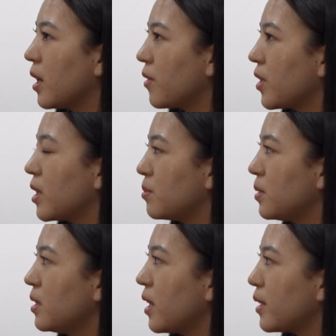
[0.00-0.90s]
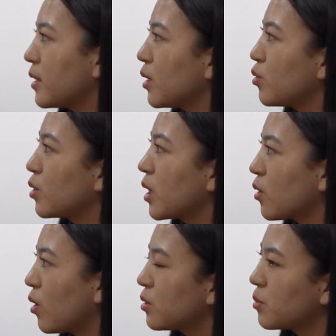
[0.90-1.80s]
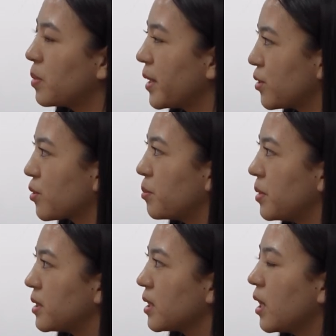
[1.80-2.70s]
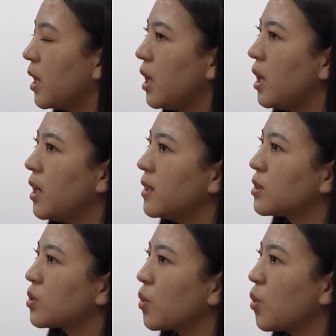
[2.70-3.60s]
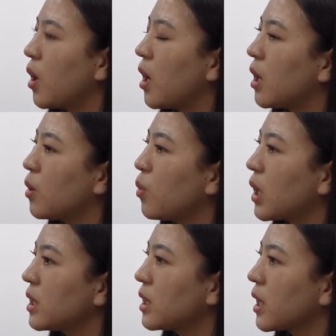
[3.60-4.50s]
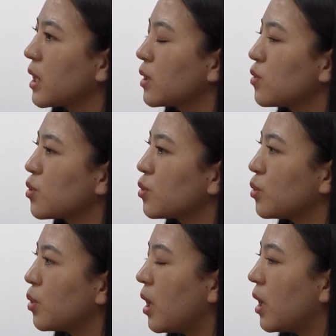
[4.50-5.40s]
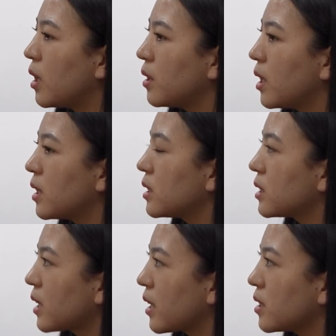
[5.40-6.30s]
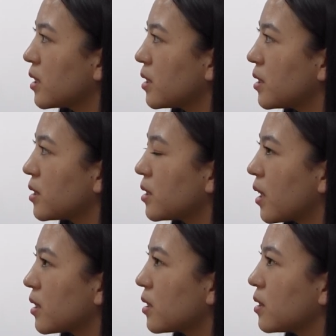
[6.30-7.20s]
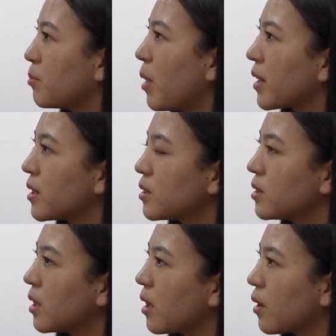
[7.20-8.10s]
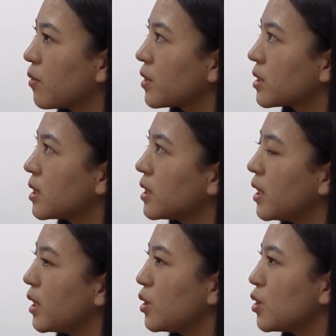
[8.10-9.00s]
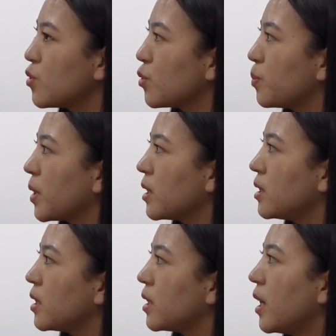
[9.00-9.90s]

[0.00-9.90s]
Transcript: available, and then you can also place your bid. So one thing to understand here is that the buyers, firstly they need to pay the